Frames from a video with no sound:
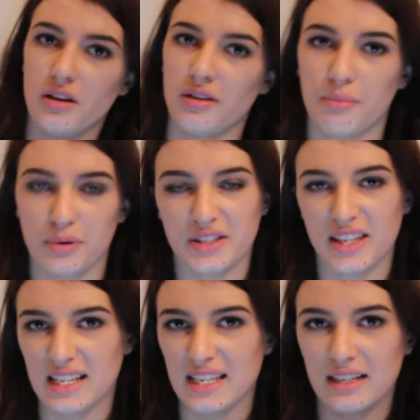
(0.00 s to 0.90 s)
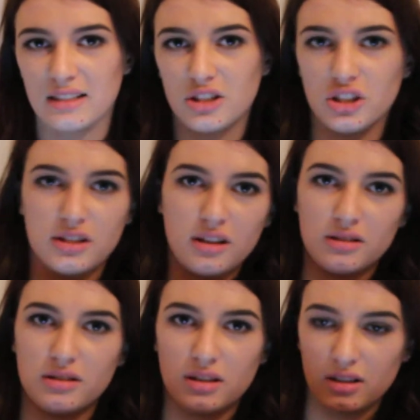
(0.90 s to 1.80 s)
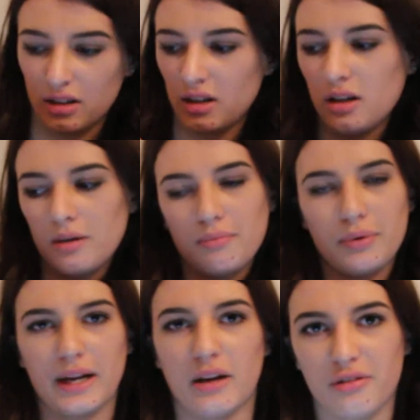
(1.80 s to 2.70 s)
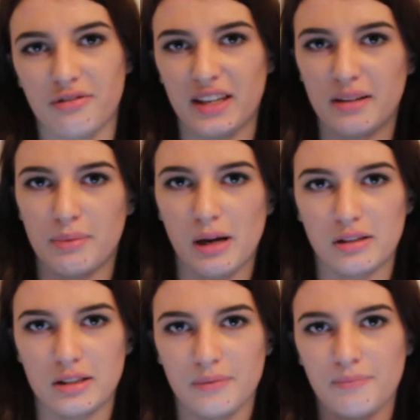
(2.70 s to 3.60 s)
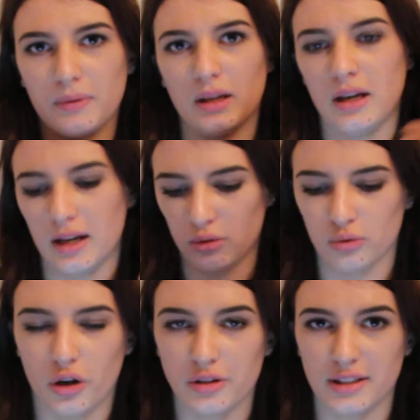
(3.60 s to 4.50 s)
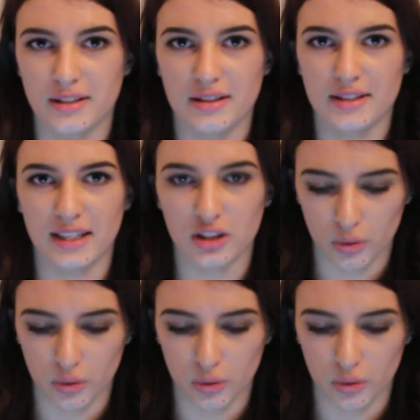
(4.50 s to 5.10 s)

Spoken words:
the prosthetics, she starts to bring out the fake blood, and it all goes into the sink.